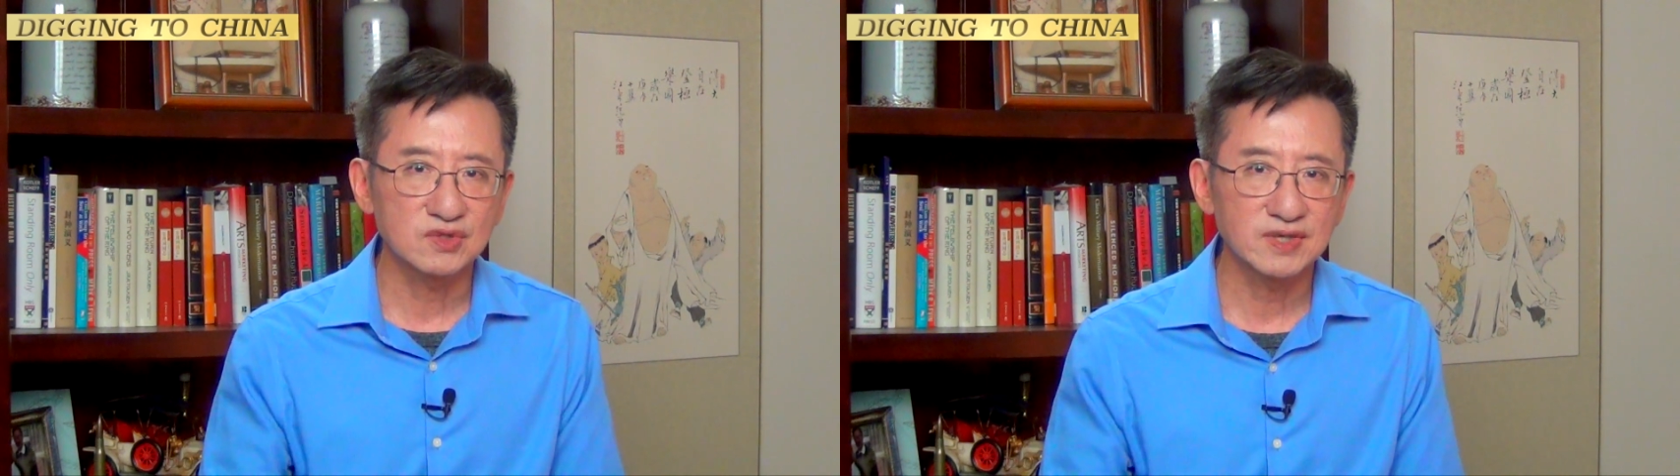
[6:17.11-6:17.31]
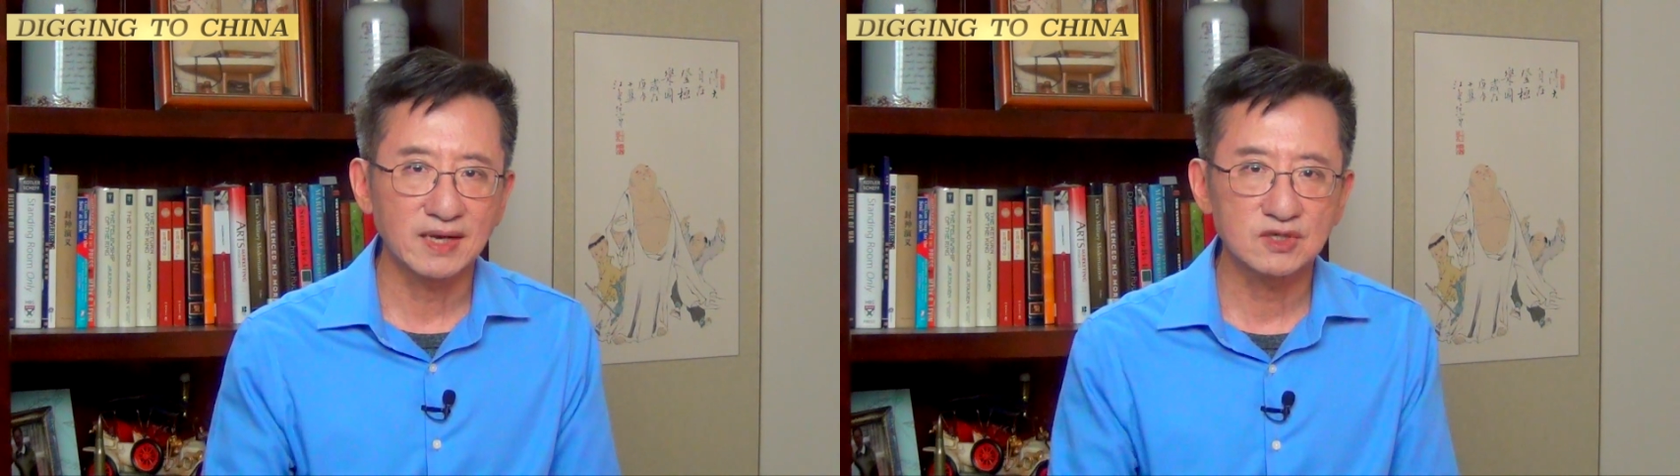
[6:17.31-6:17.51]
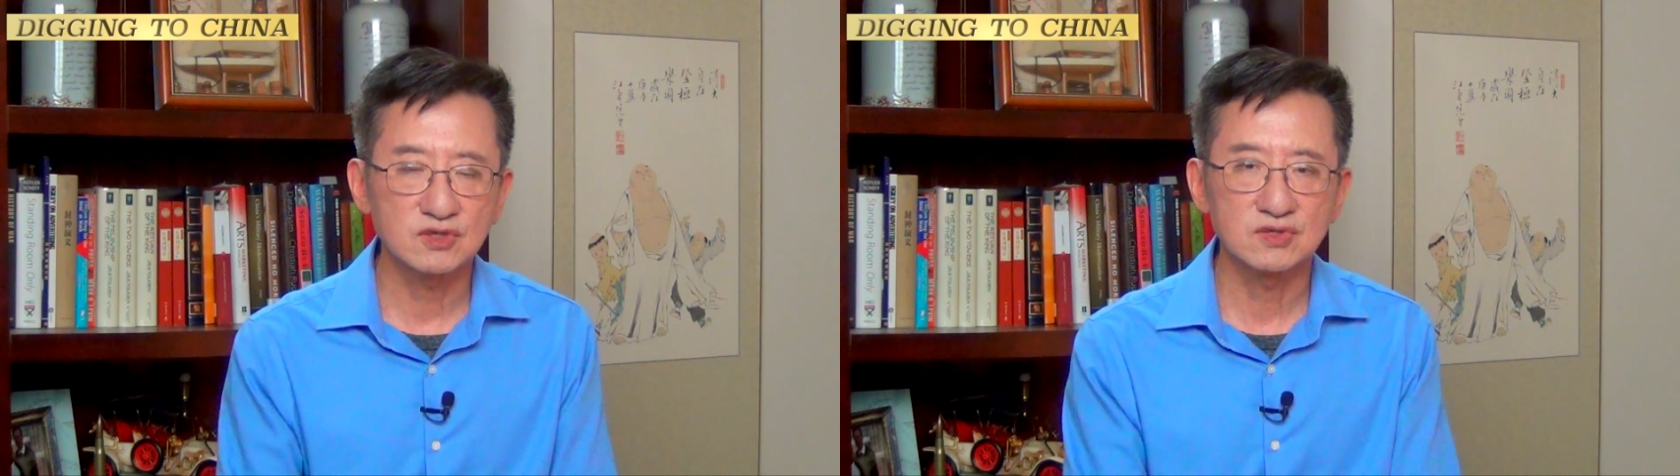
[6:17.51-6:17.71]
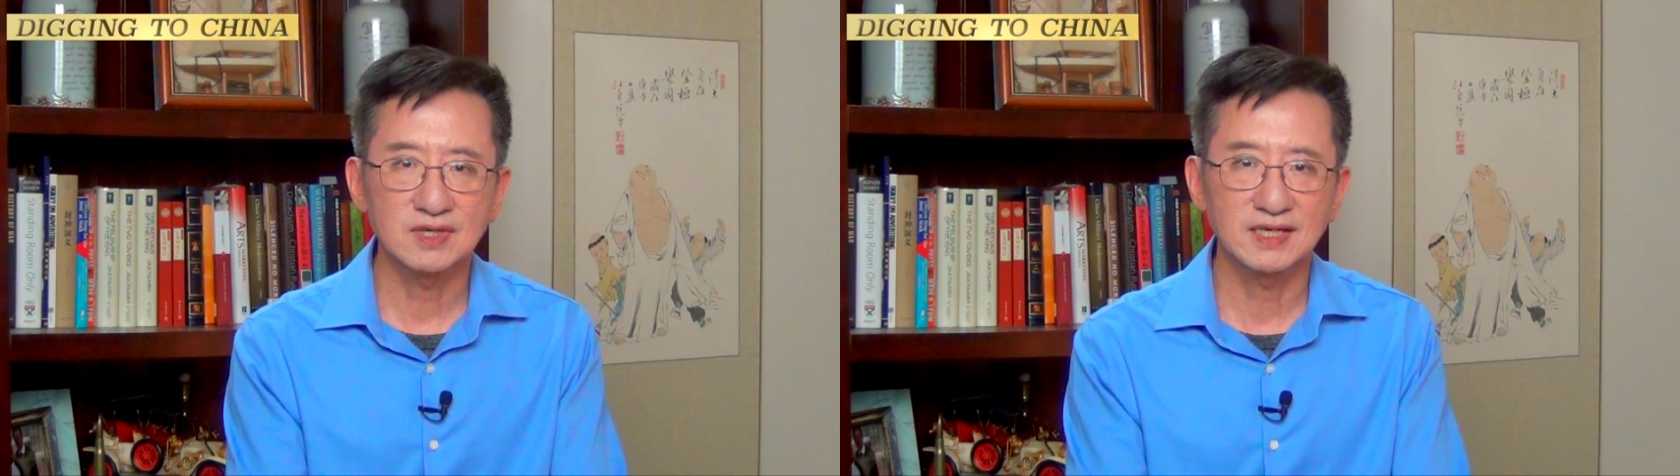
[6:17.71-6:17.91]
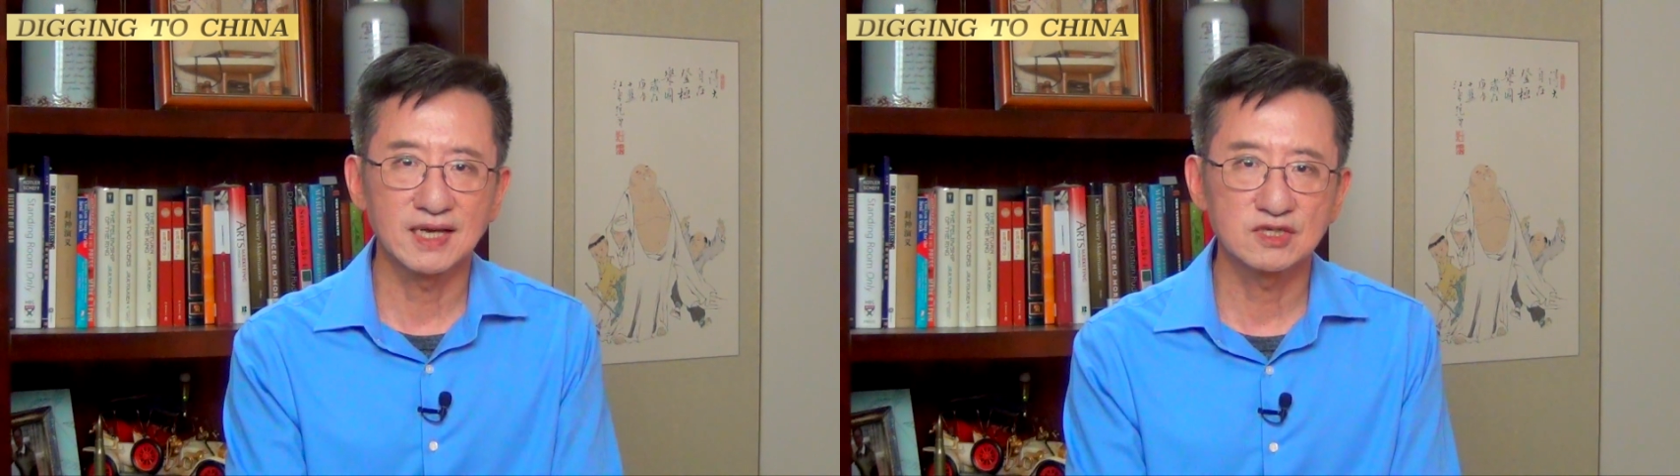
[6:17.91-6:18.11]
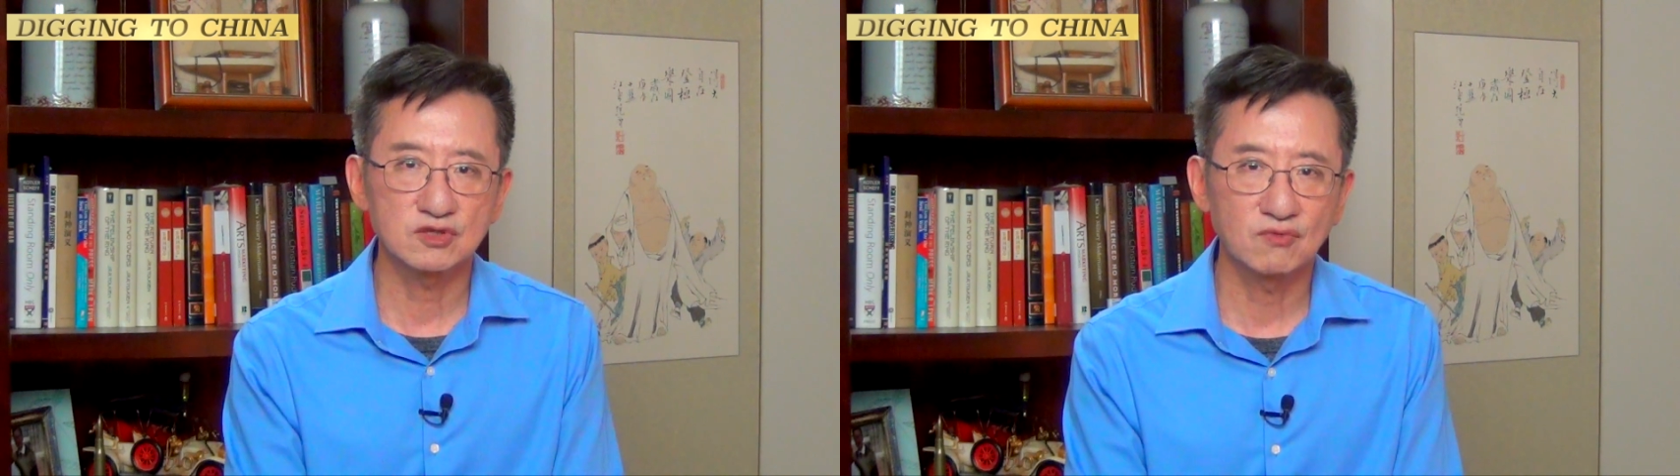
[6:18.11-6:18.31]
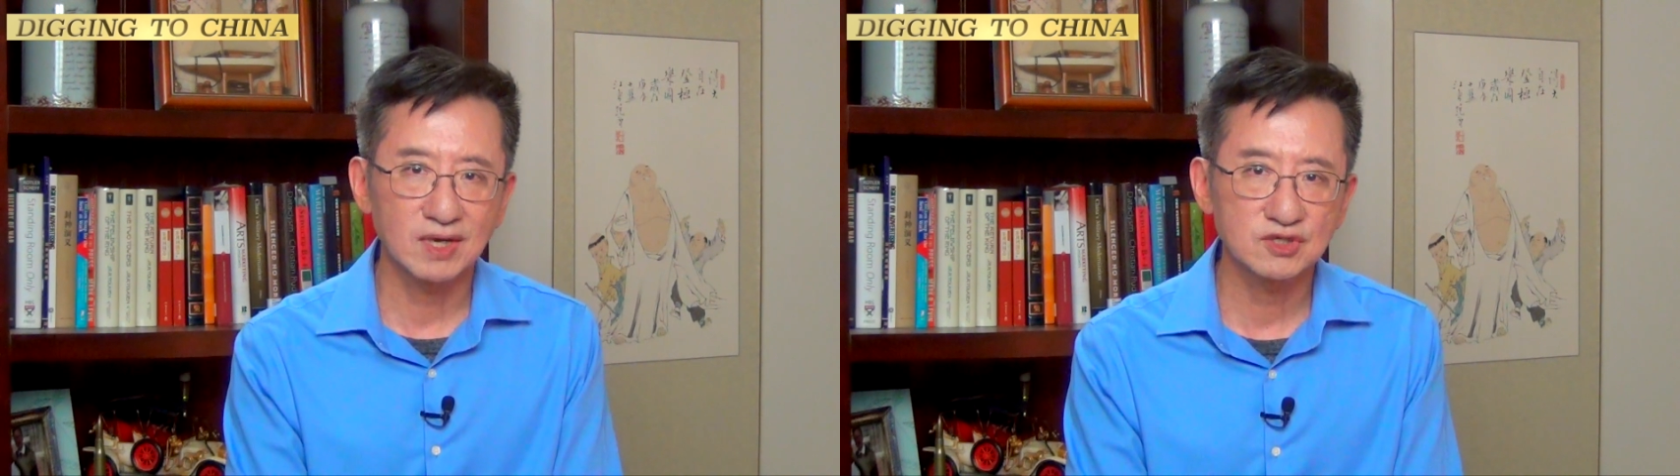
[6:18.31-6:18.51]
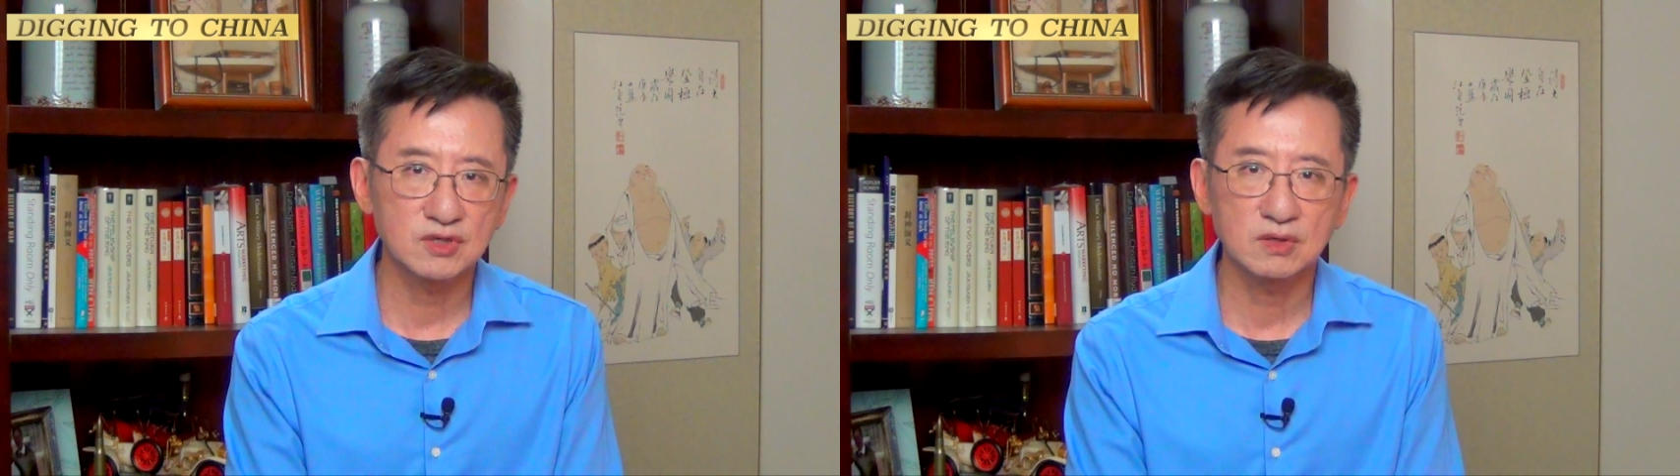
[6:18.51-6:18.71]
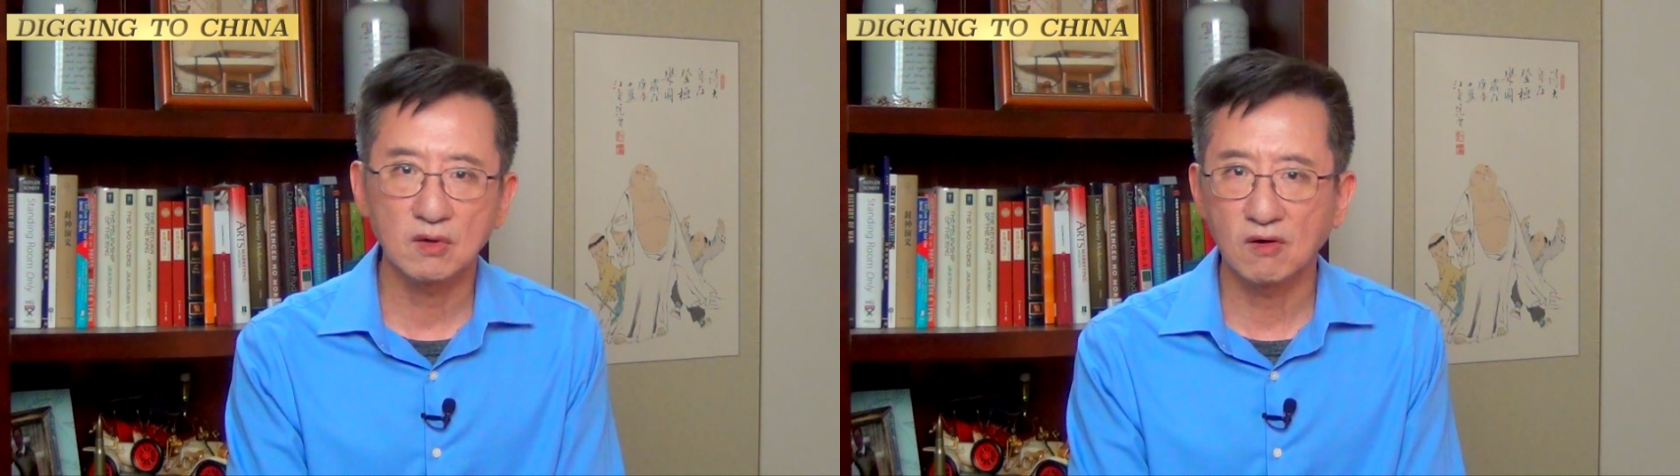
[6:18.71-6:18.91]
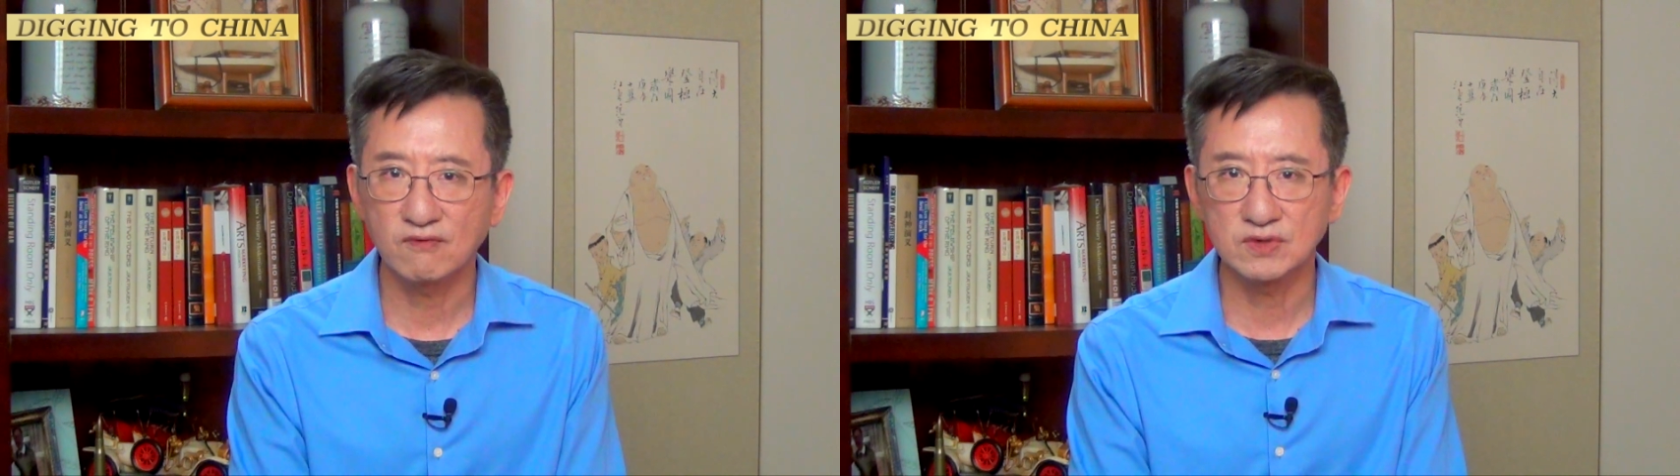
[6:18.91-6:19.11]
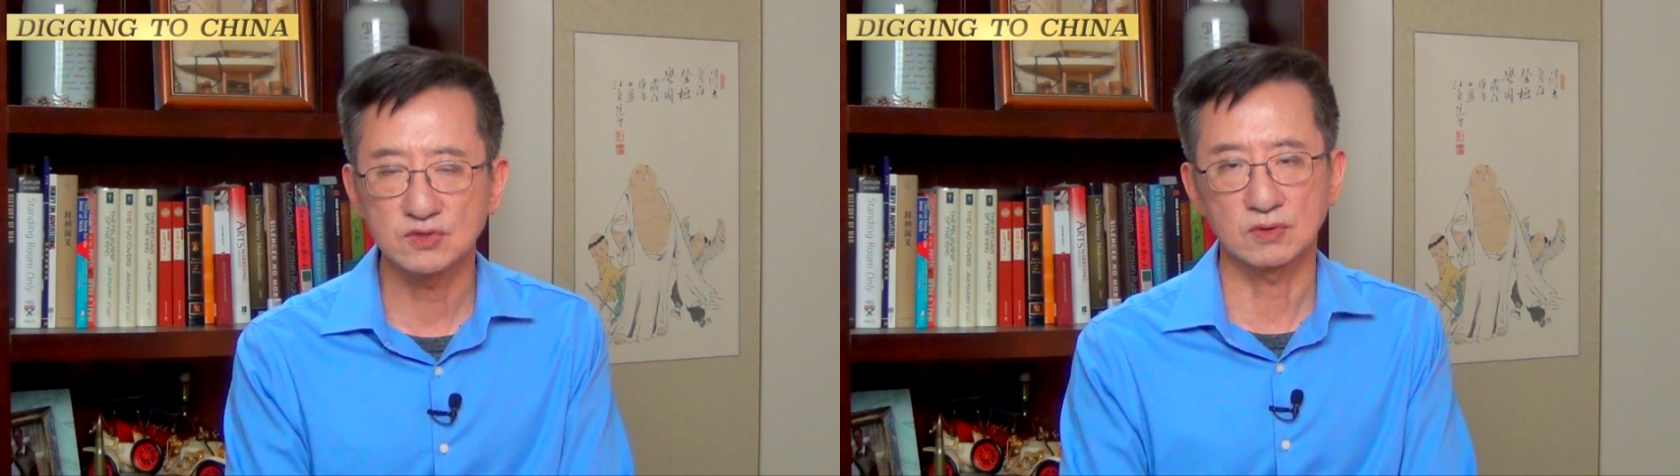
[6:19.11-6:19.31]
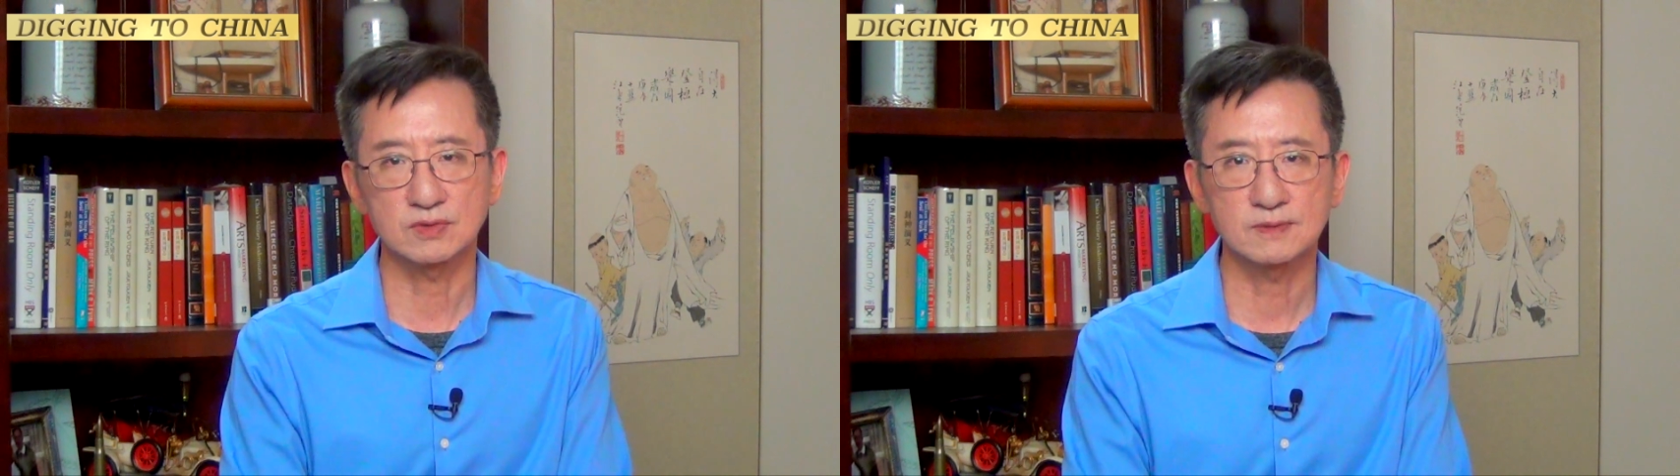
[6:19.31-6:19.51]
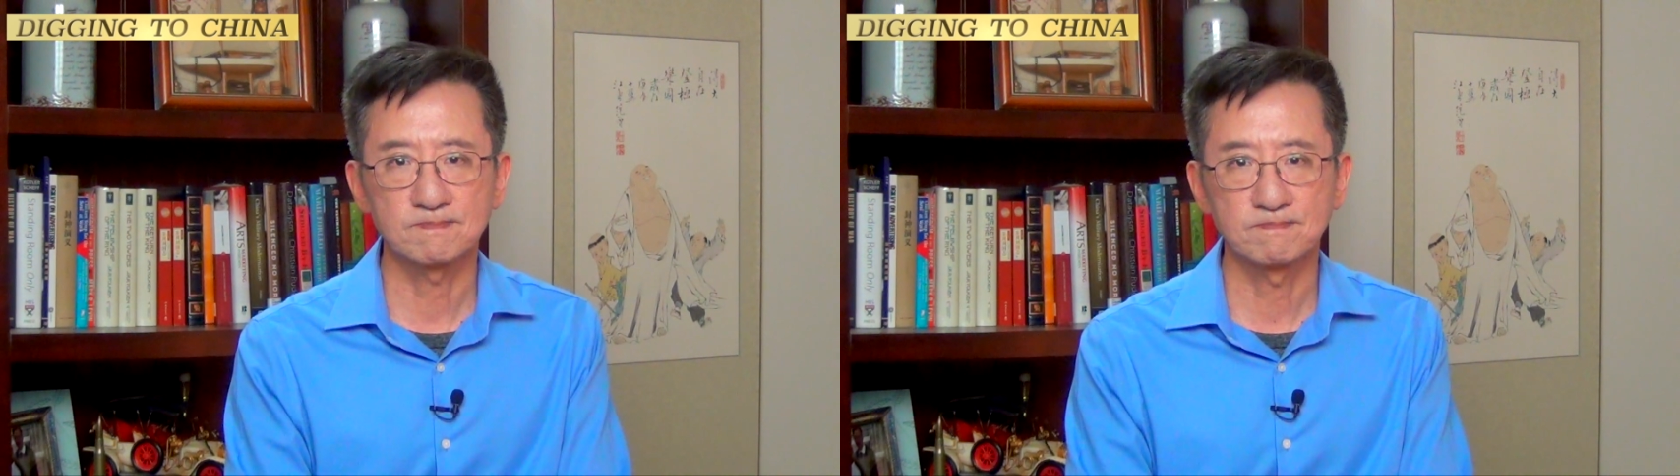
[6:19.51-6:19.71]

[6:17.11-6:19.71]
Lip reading: sanctions against Russian officials.